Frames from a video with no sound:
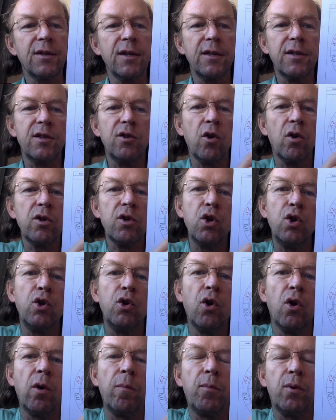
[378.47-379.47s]
is not
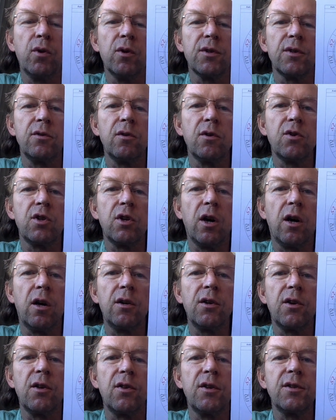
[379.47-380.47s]
your personal
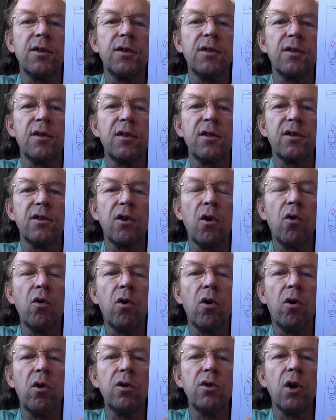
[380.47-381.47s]
chart. This is the
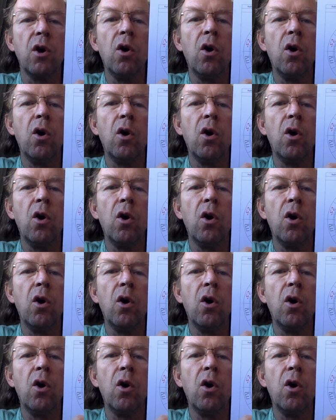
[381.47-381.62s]
so-called